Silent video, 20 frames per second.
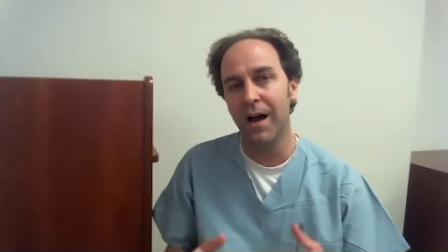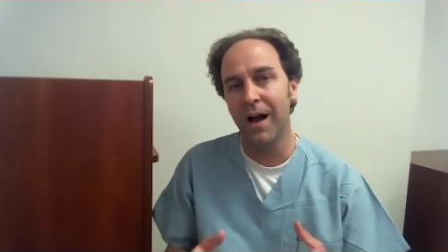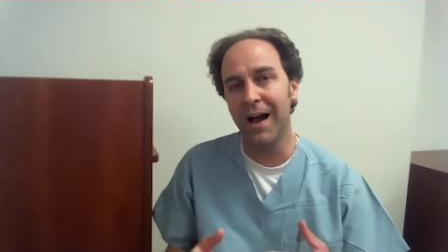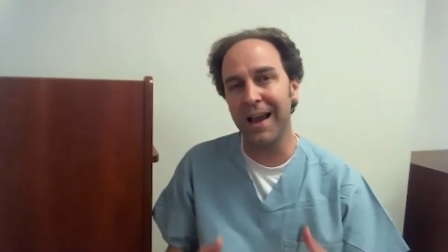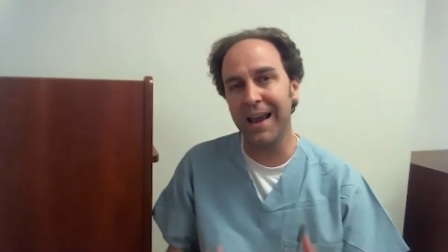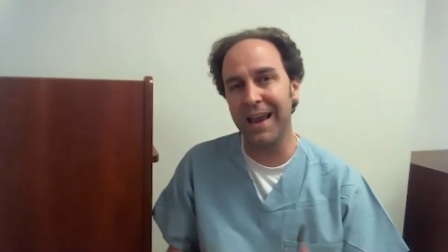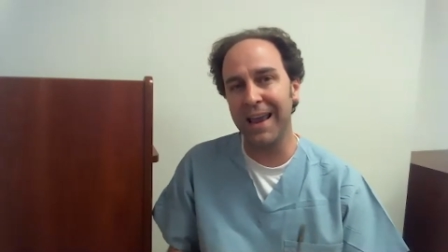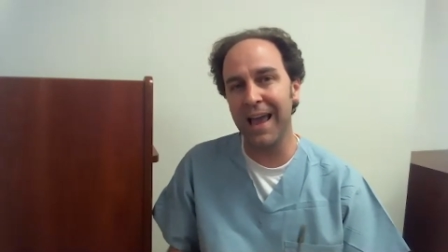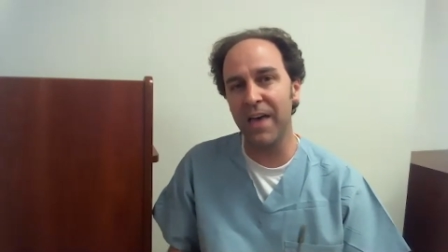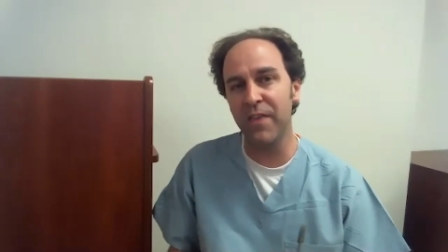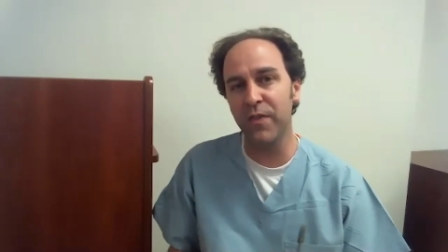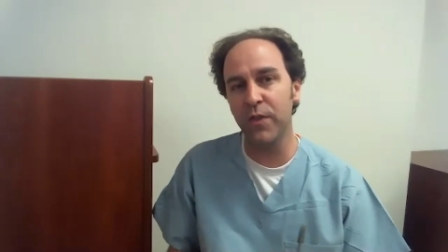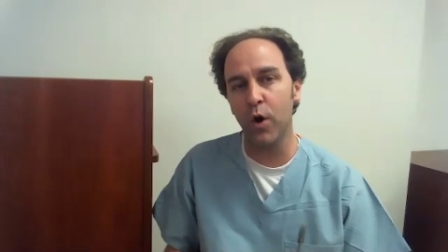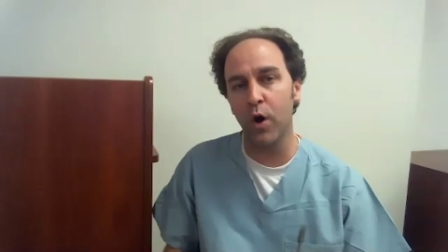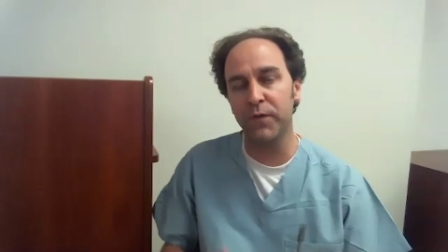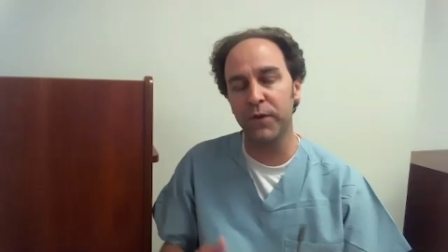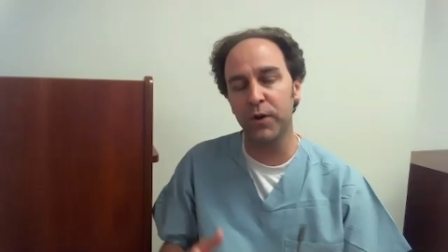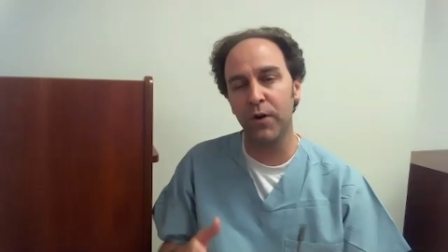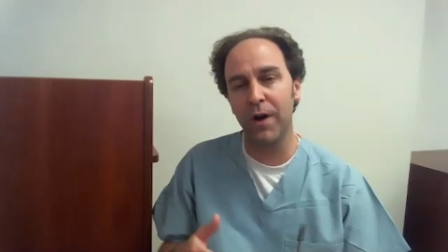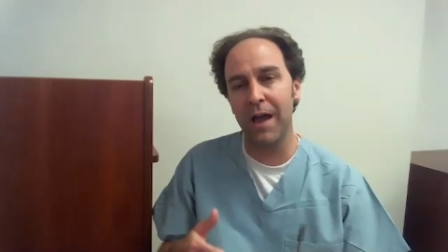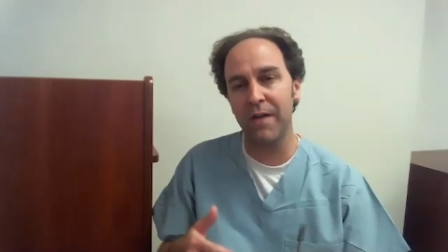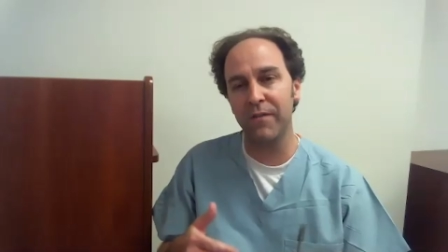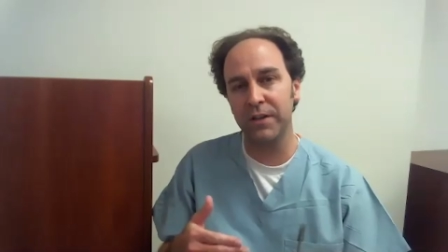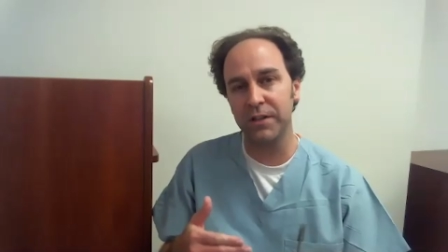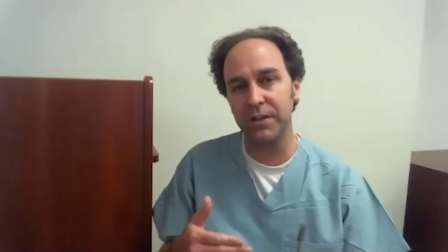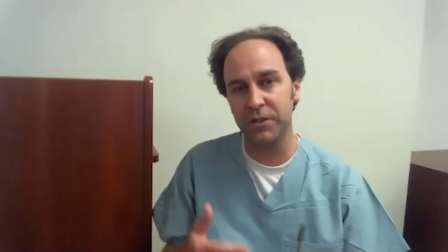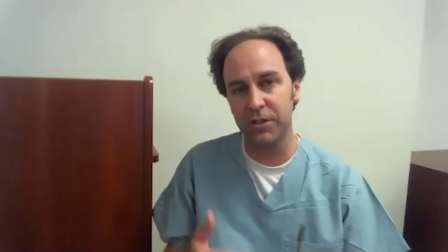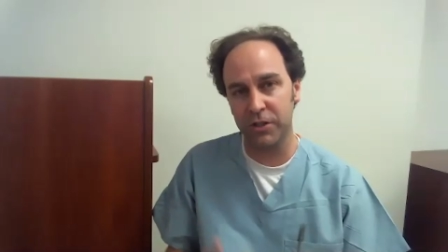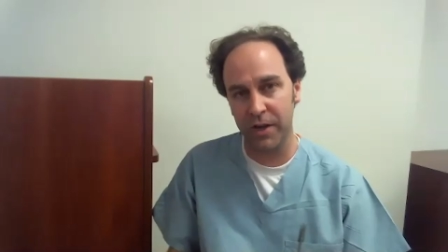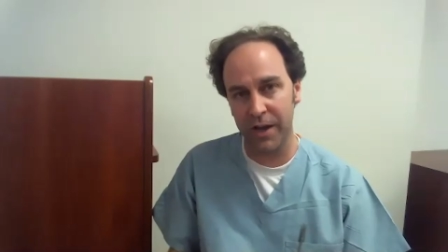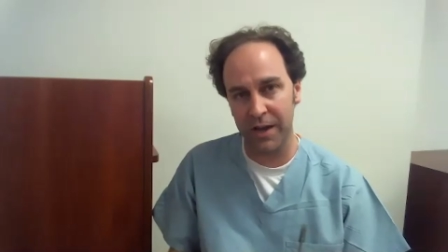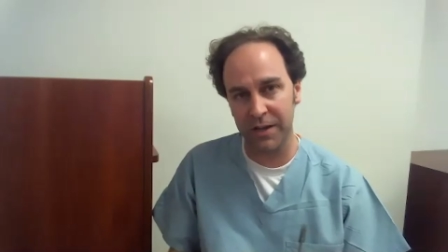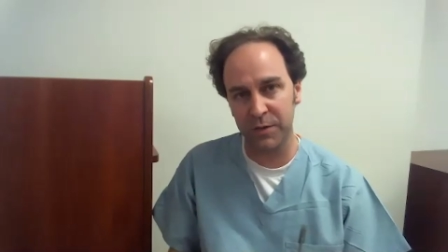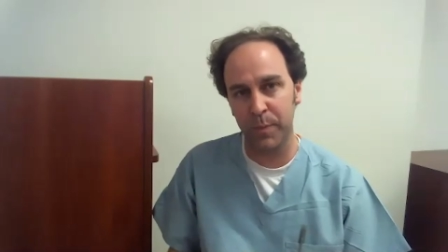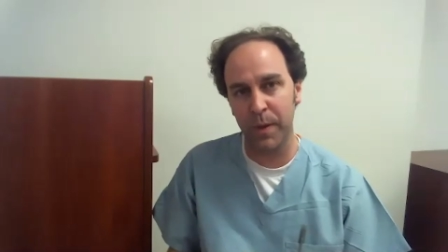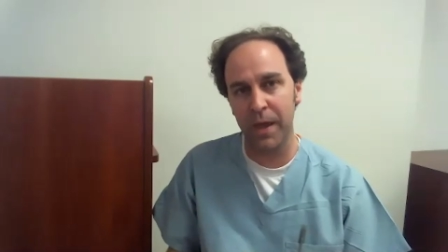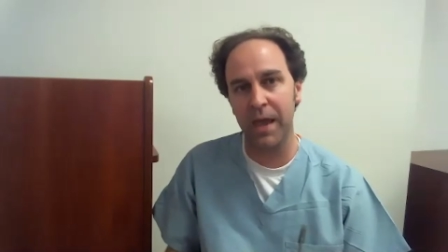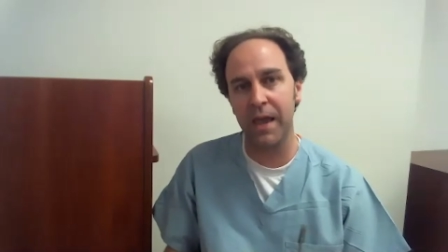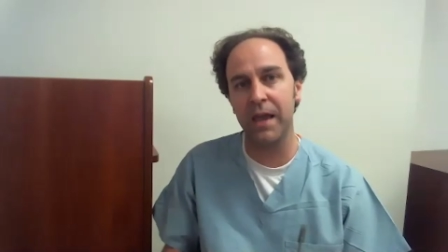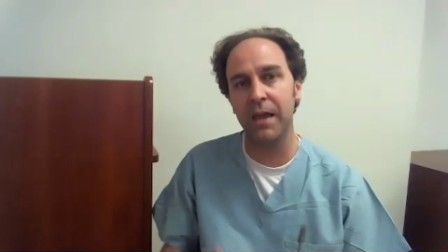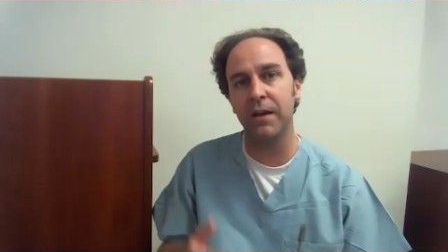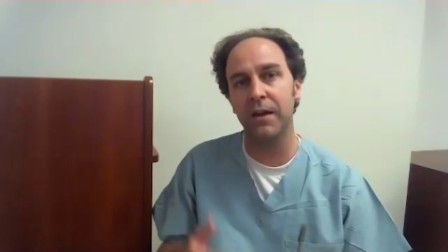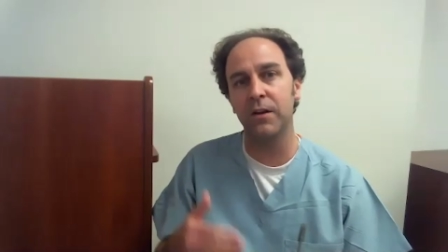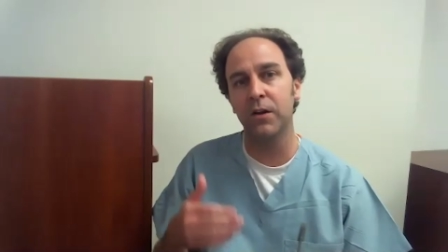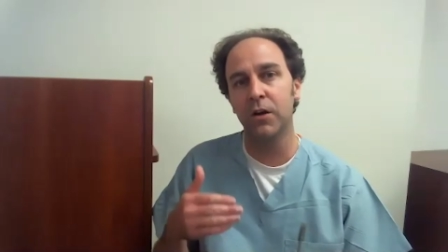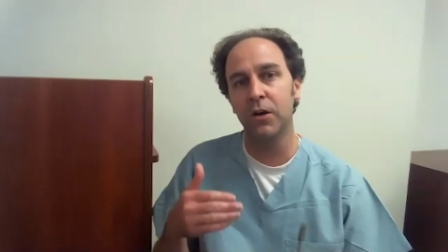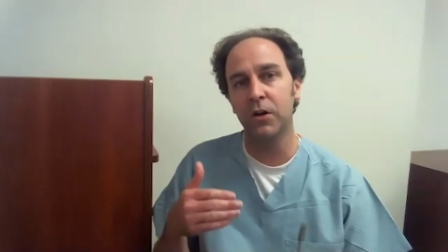Again, though, if you're having chest pain,